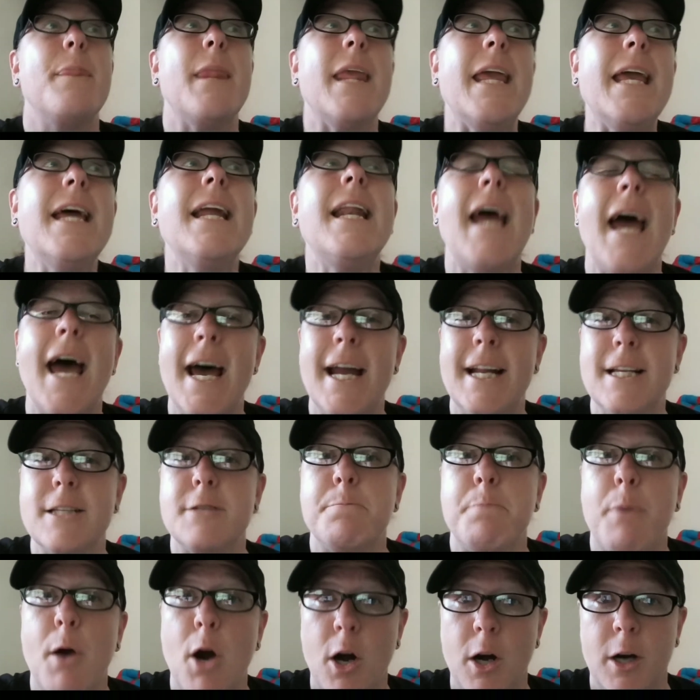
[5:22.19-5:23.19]
It had
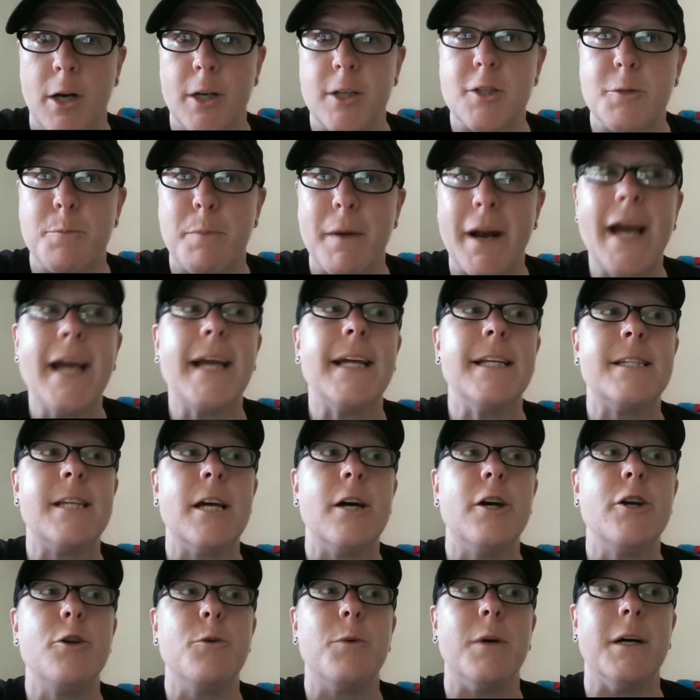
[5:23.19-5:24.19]
its perks, but I can
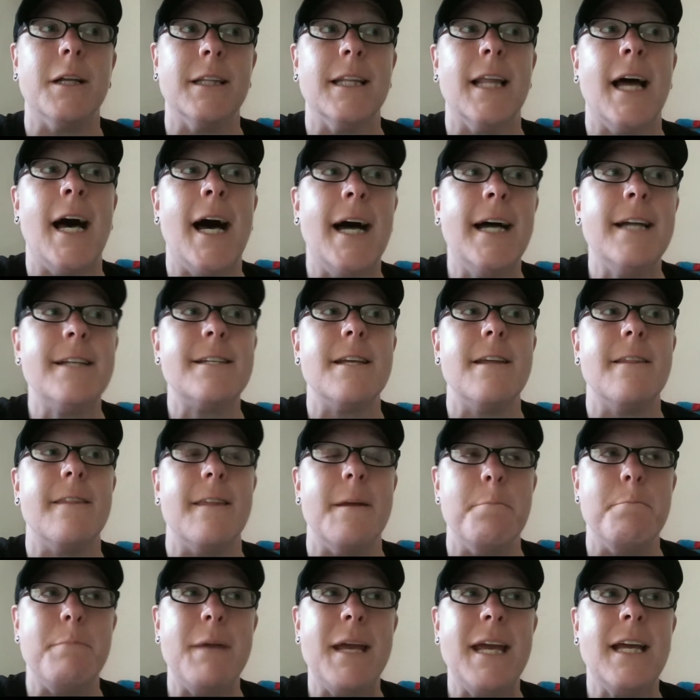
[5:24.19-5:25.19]
tell you a lot
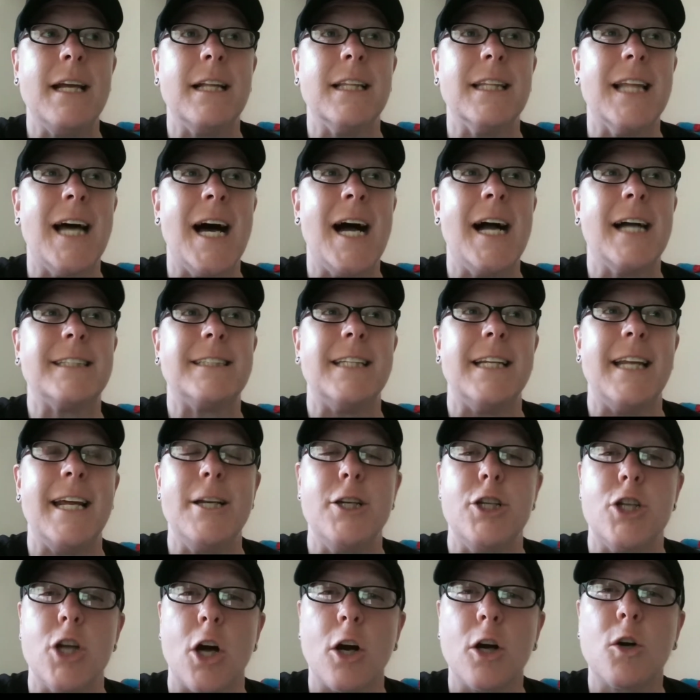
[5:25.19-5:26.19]
that being locked in a
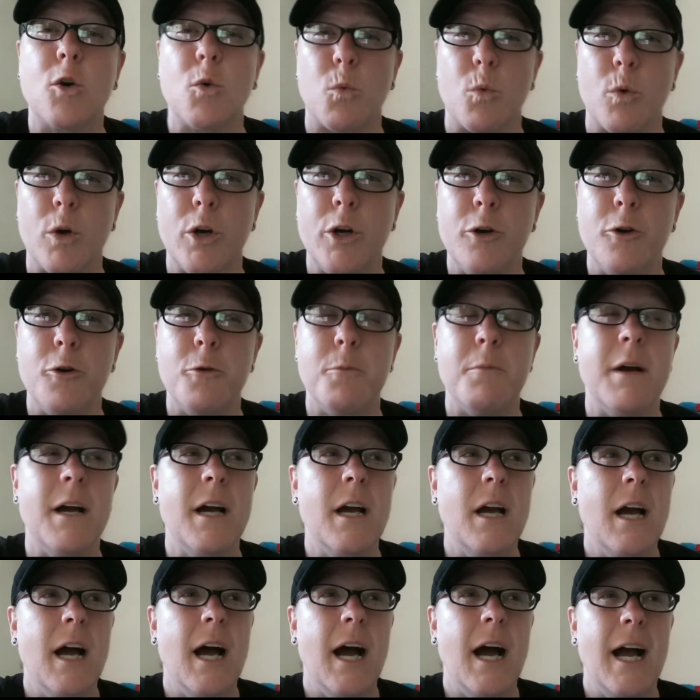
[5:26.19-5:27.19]
dark room
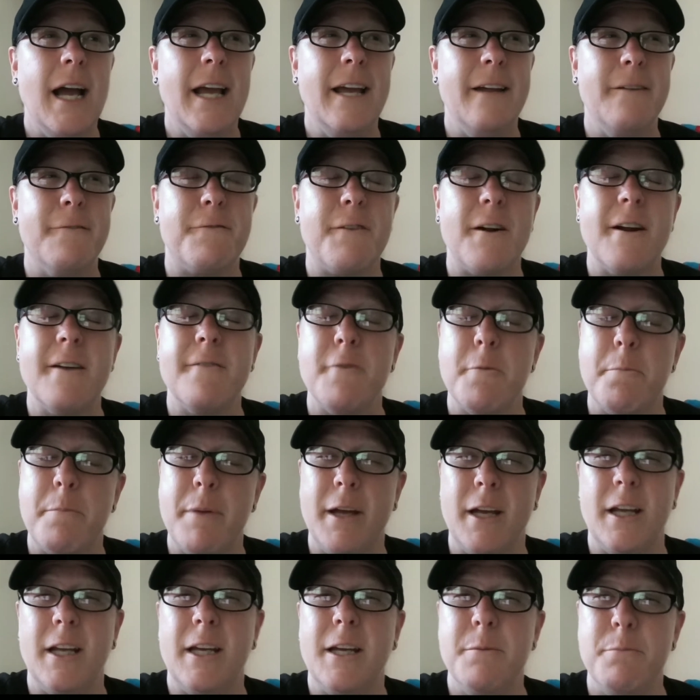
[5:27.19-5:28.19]
in front of a
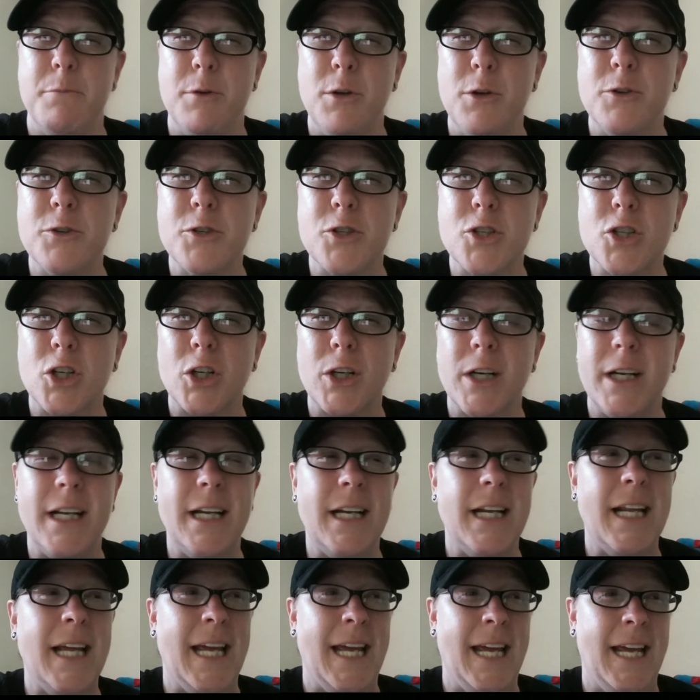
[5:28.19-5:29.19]
computer
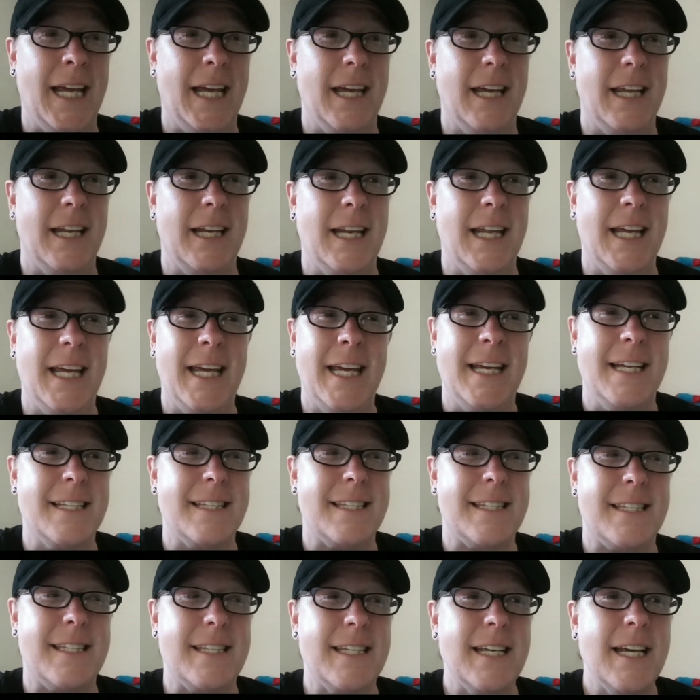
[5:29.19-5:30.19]
screen and
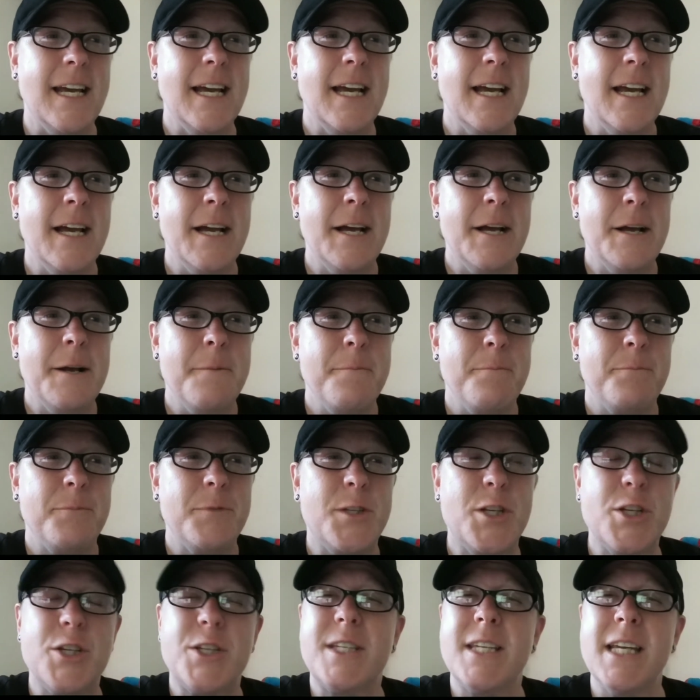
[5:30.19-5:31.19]
it's
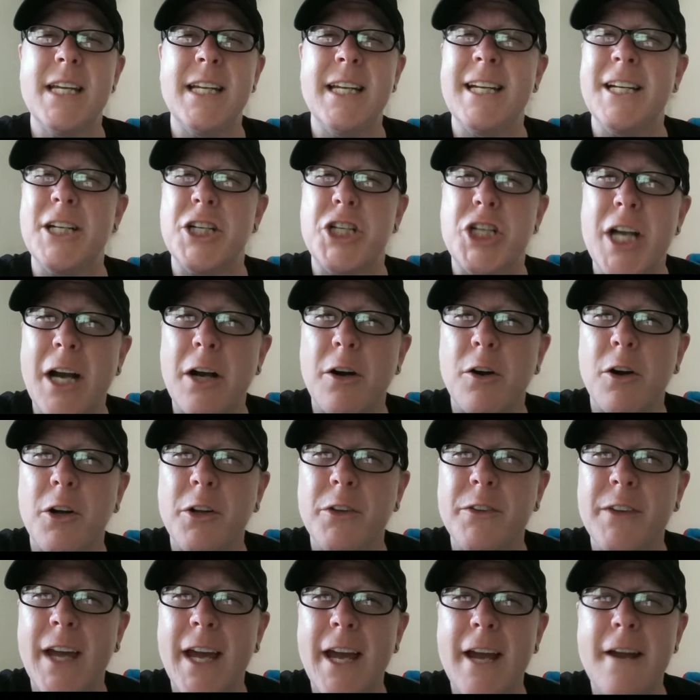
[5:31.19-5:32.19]
just sitting in a chair
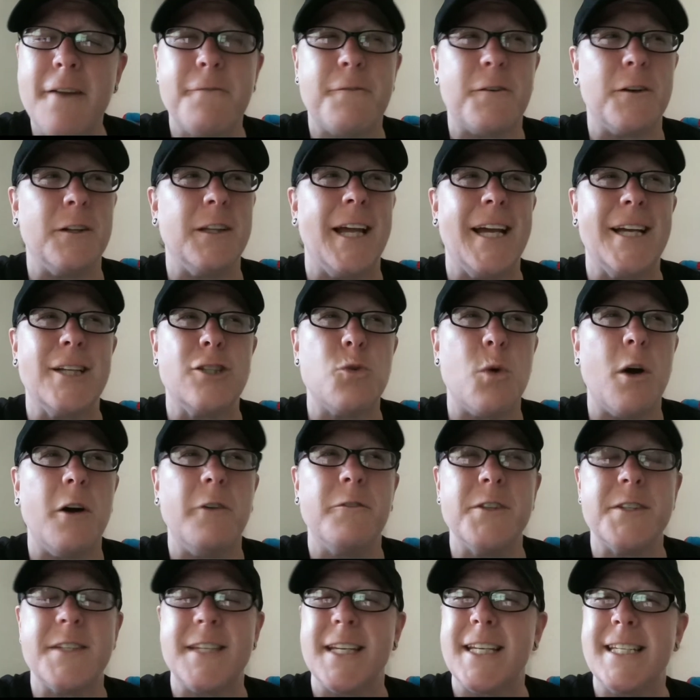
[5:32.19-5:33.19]
all day for like
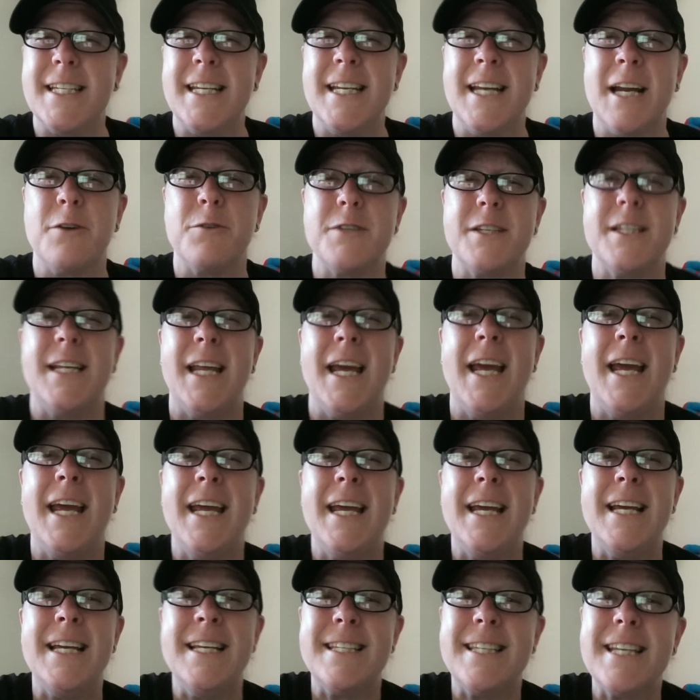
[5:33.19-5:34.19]
12 to 16 hours a day
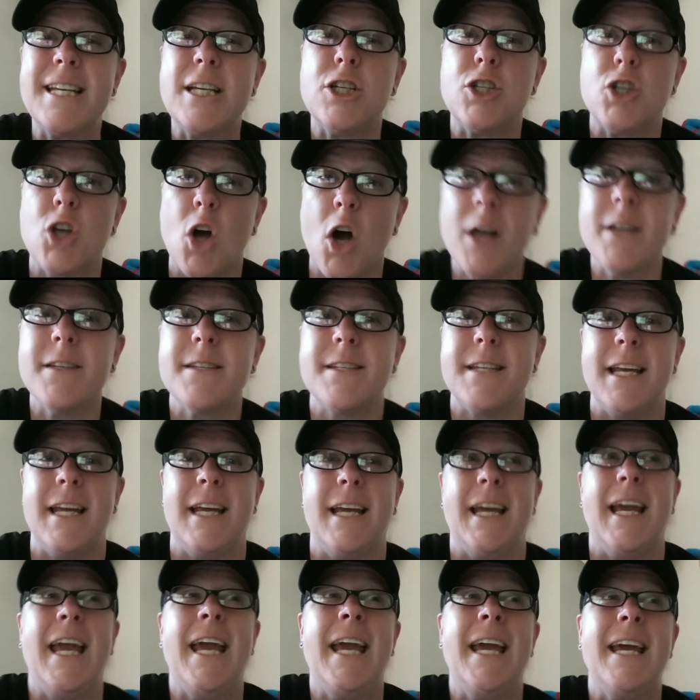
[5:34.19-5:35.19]
is
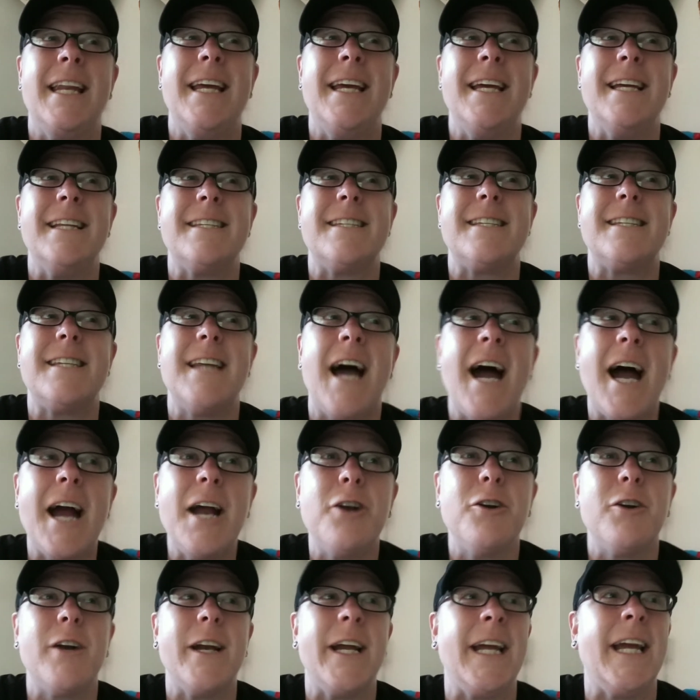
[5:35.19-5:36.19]
exhausting and it's
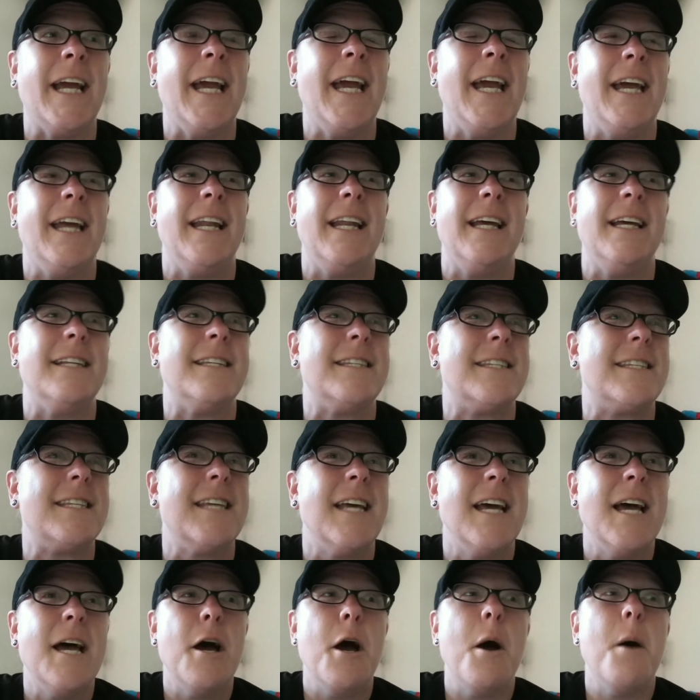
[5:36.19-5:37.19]
tiring and it's
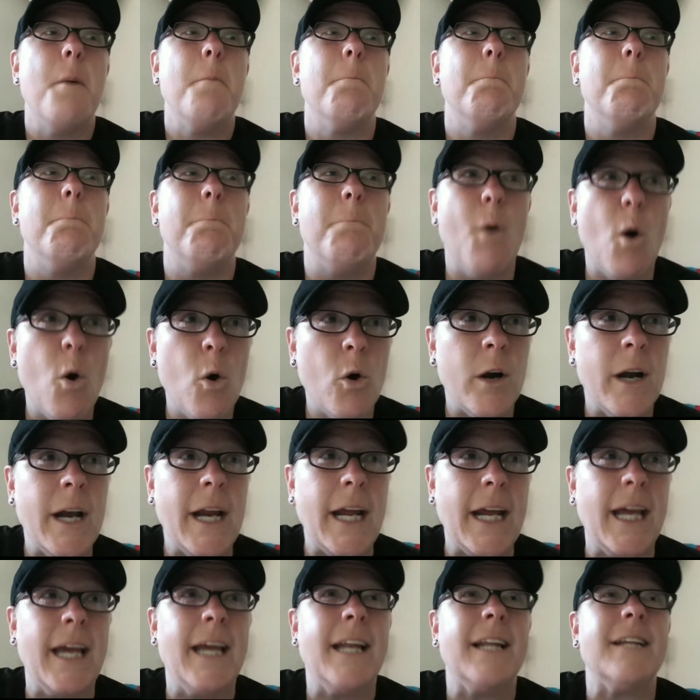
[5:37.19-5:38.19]

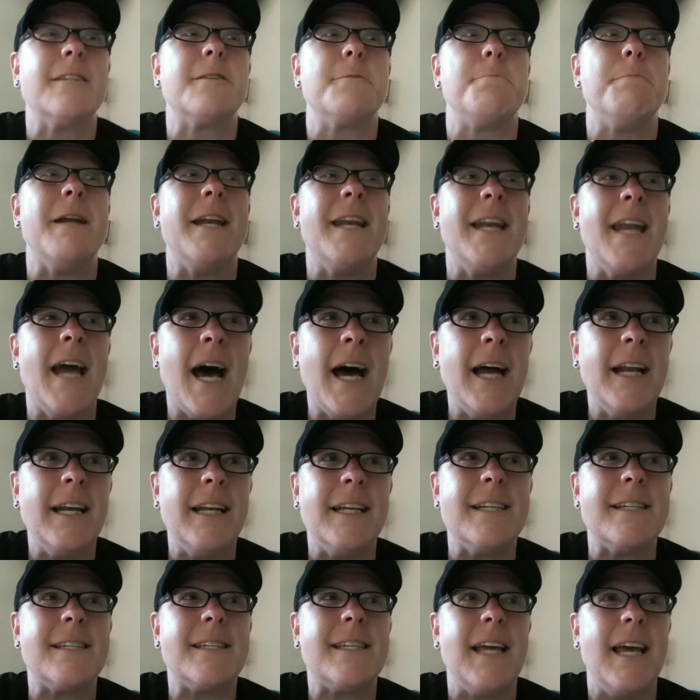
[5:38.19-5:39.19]
boring and it's
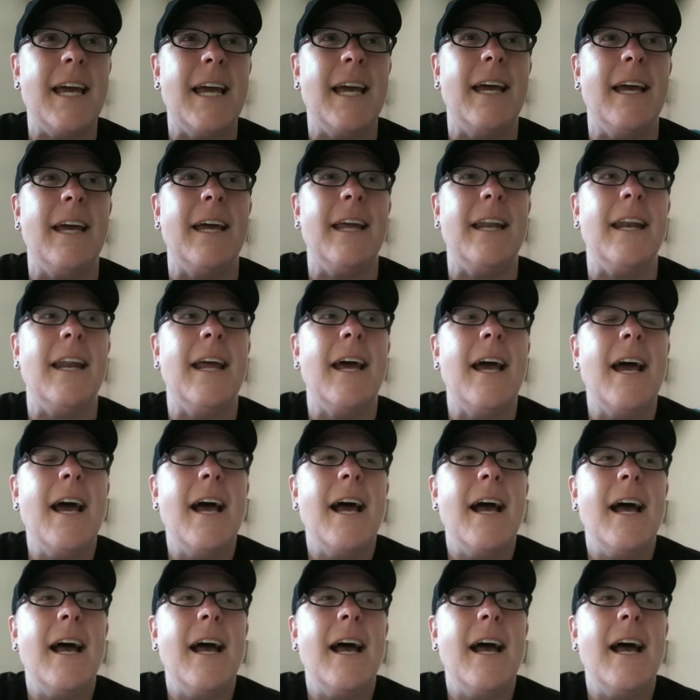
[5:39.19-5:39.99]
monotonous and